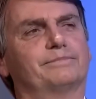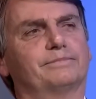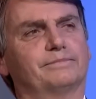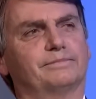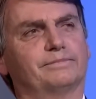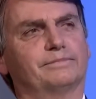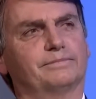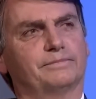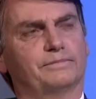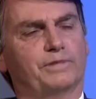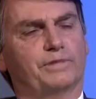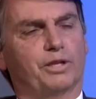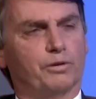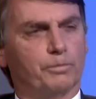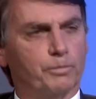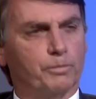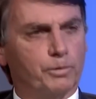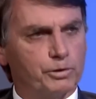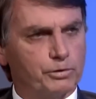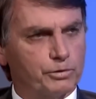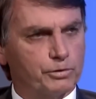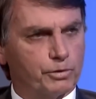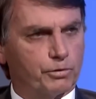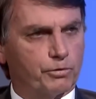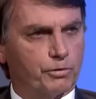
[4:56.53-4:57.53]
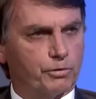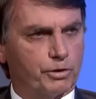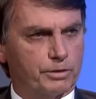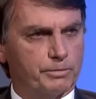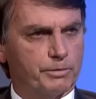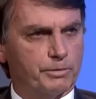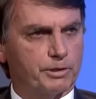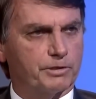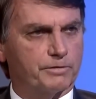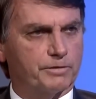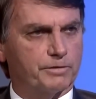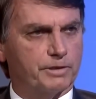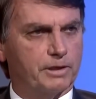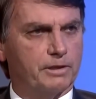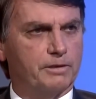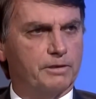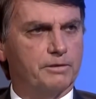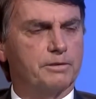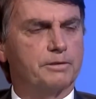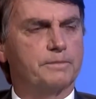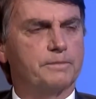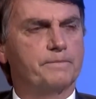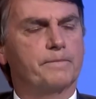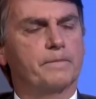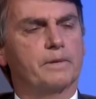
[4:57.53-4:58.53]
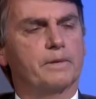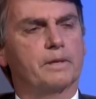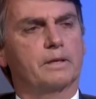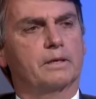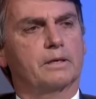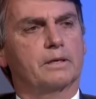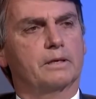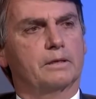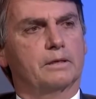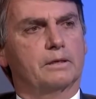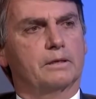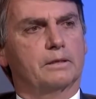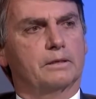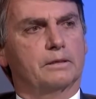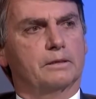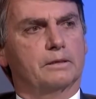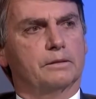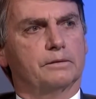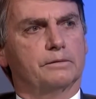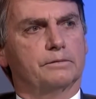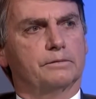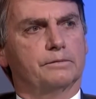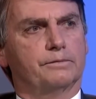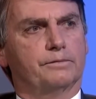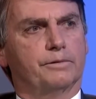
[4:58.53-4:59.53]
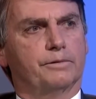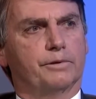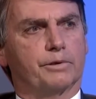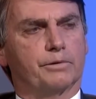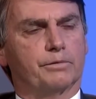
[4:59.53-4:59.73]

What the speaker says: I'm the kind of father who is always praising his kids.